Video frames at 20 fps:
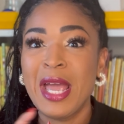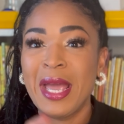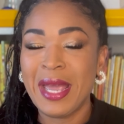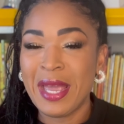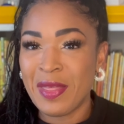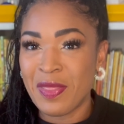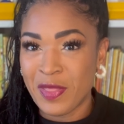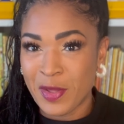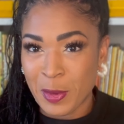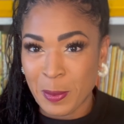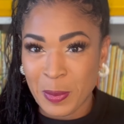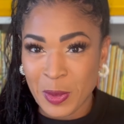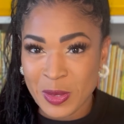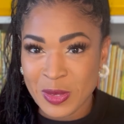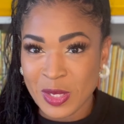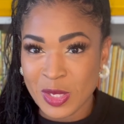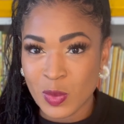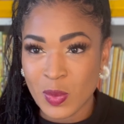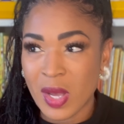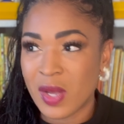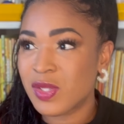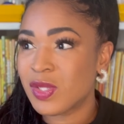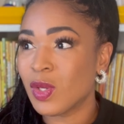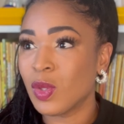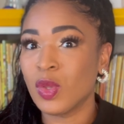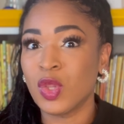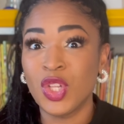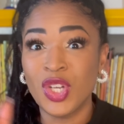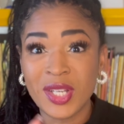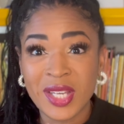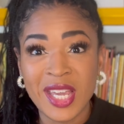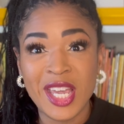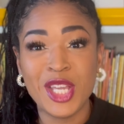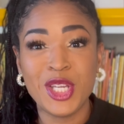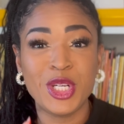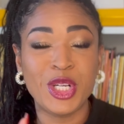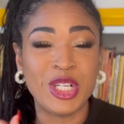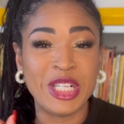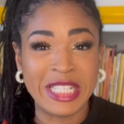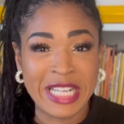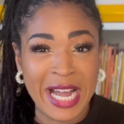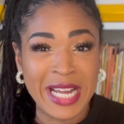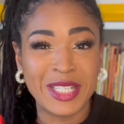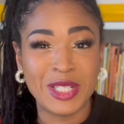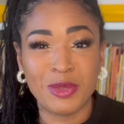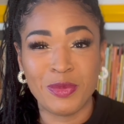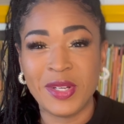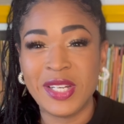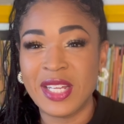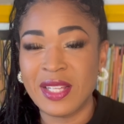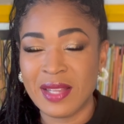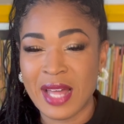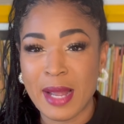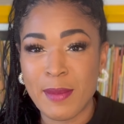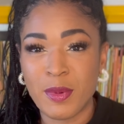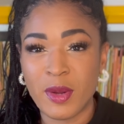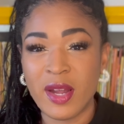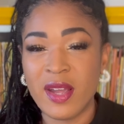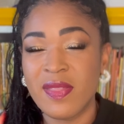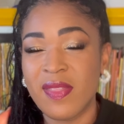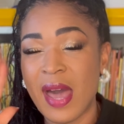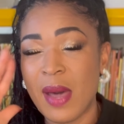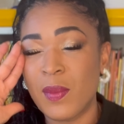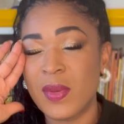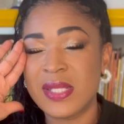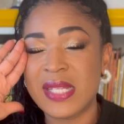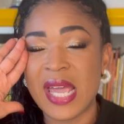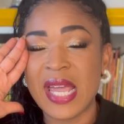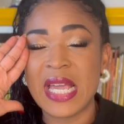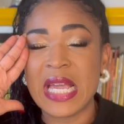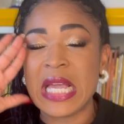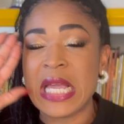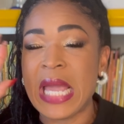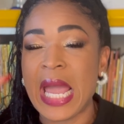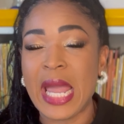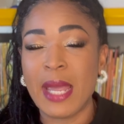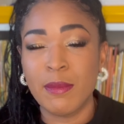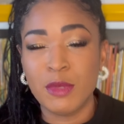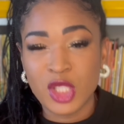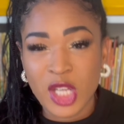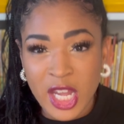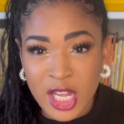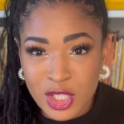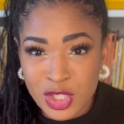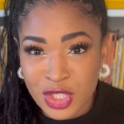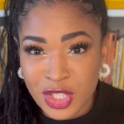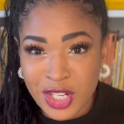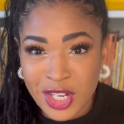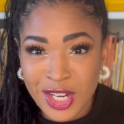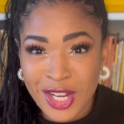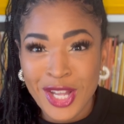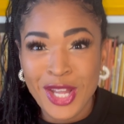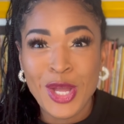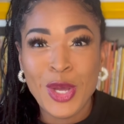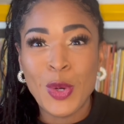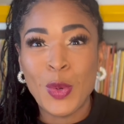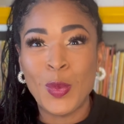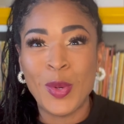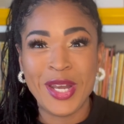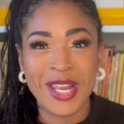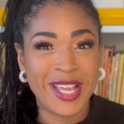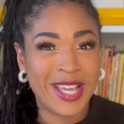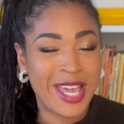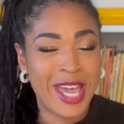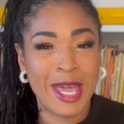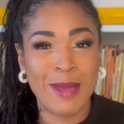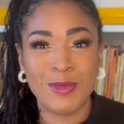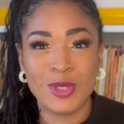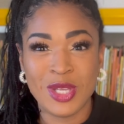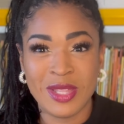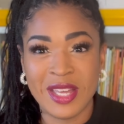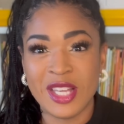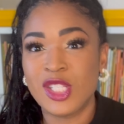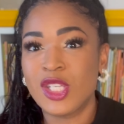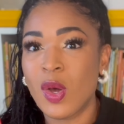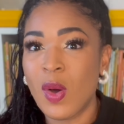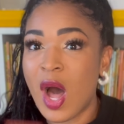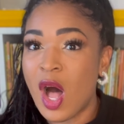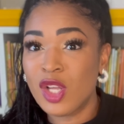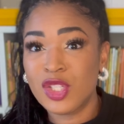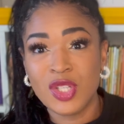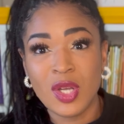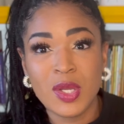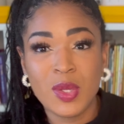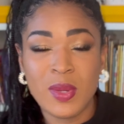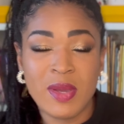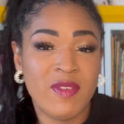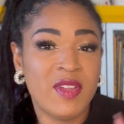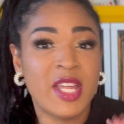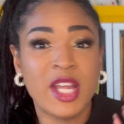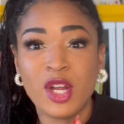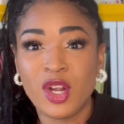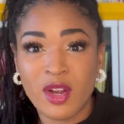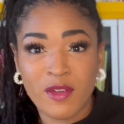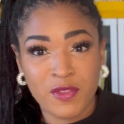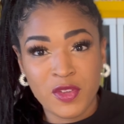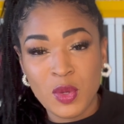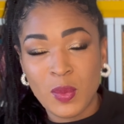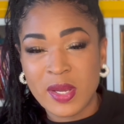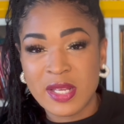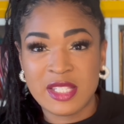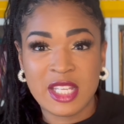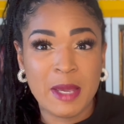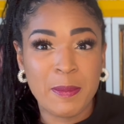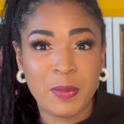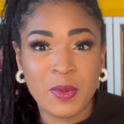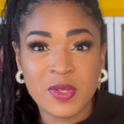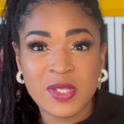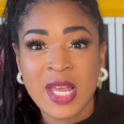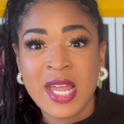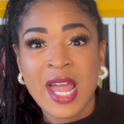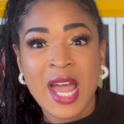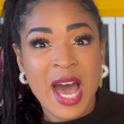in their books as well. So look in your guided reading library. That was a game changer when it came to this. So I'll show you even here are a few examples.